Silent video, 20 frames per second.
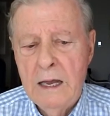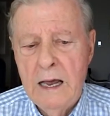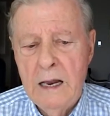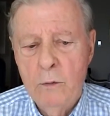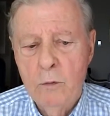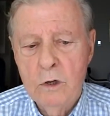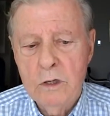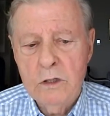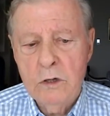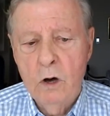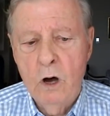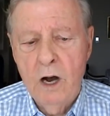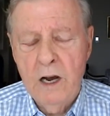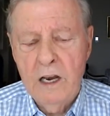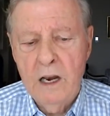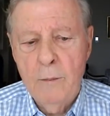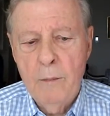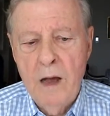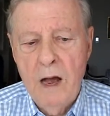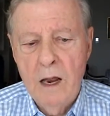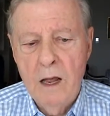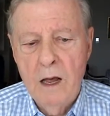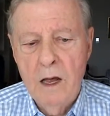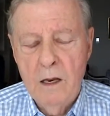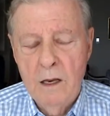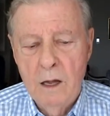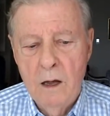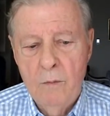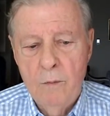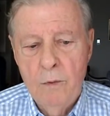And we're talking about
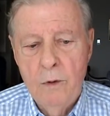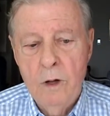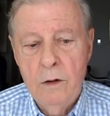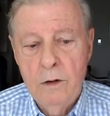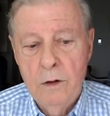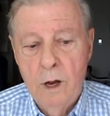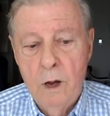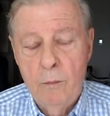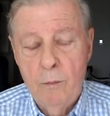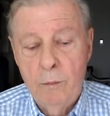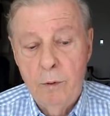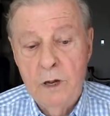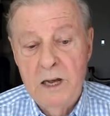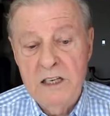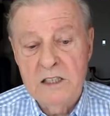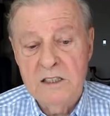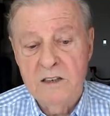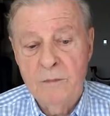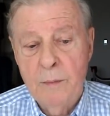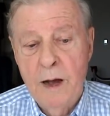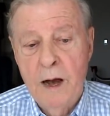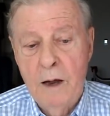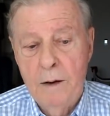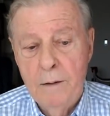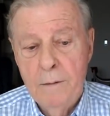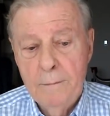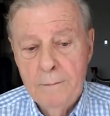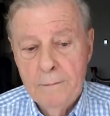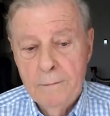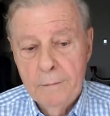a, a, a place
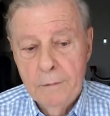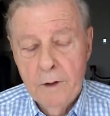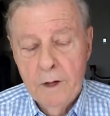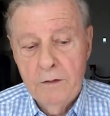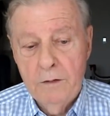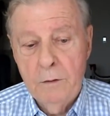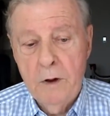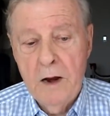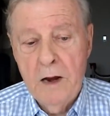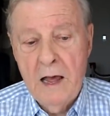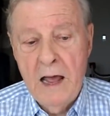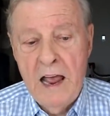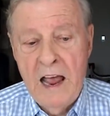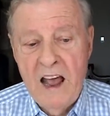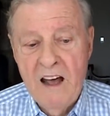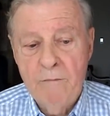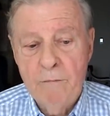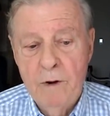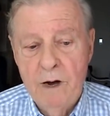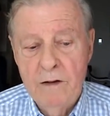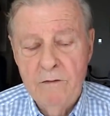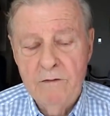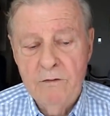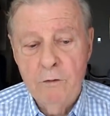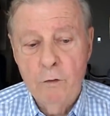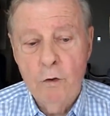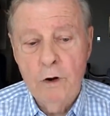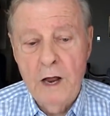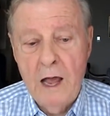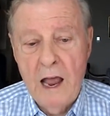about three and a half by
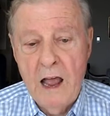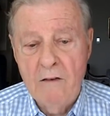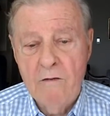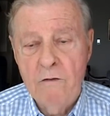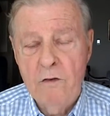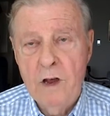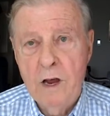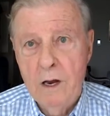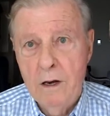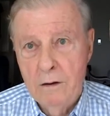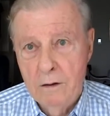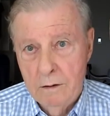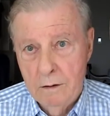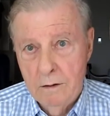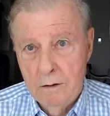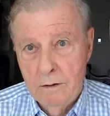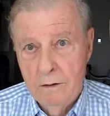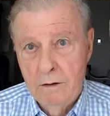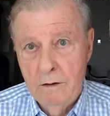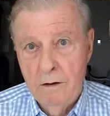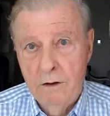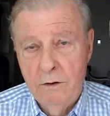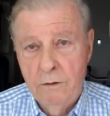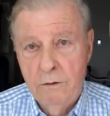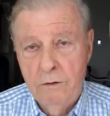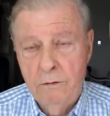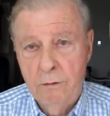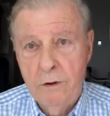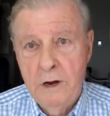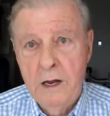four and a half feet.
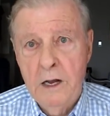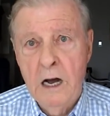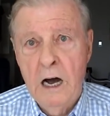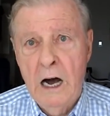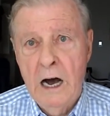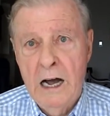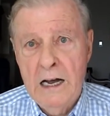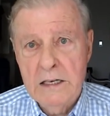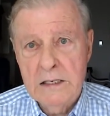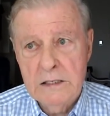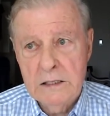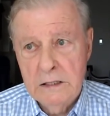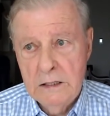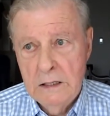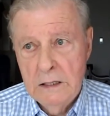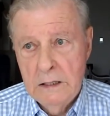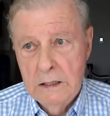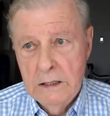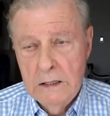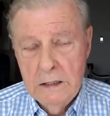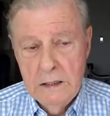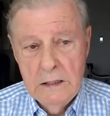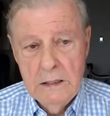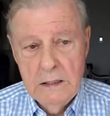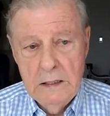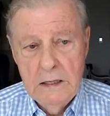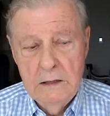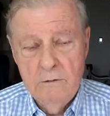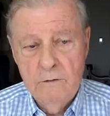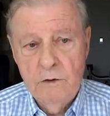Okay. Three guys
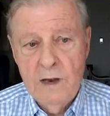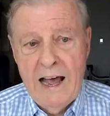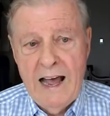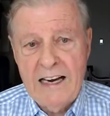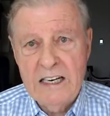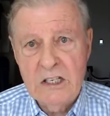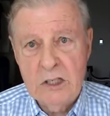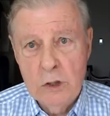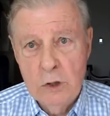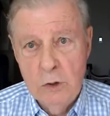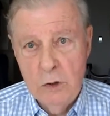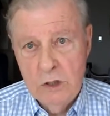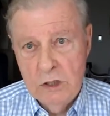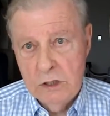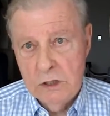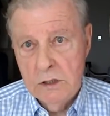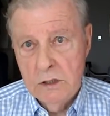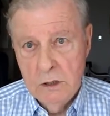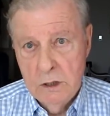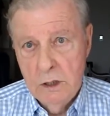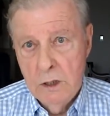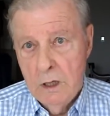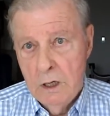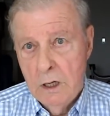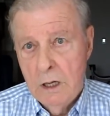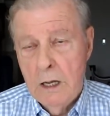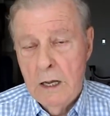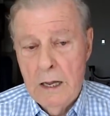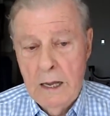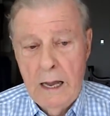in flak suits
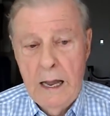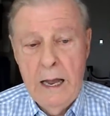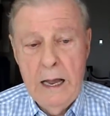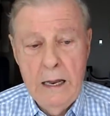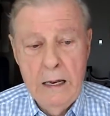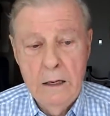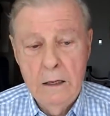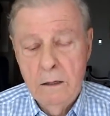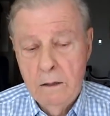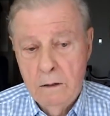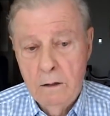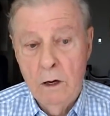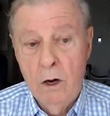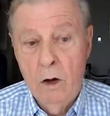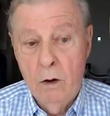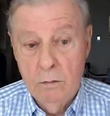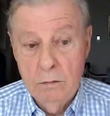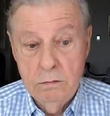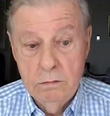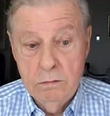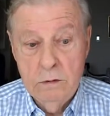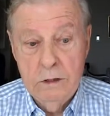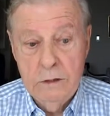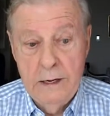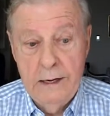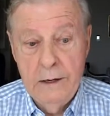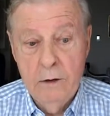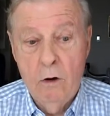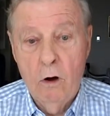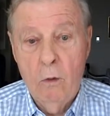and you know they
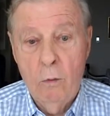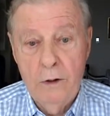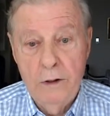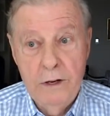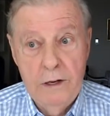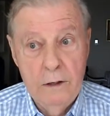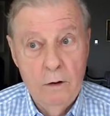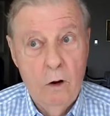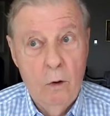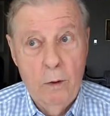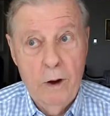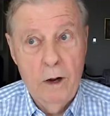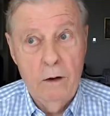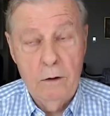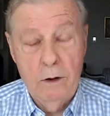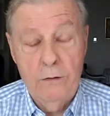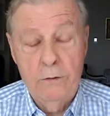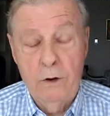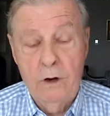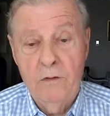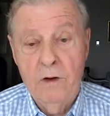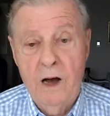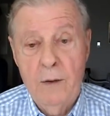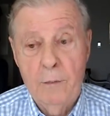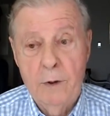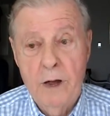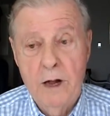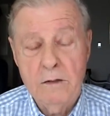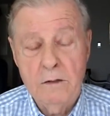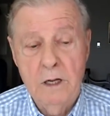didn't all they didn't all weigh
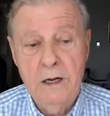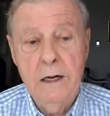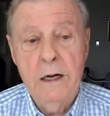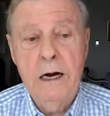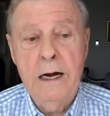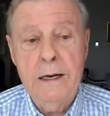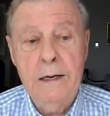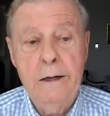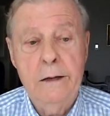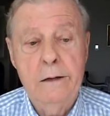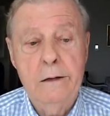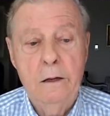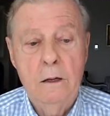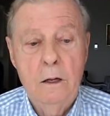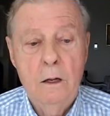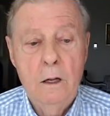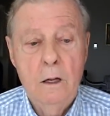135 pounds like I did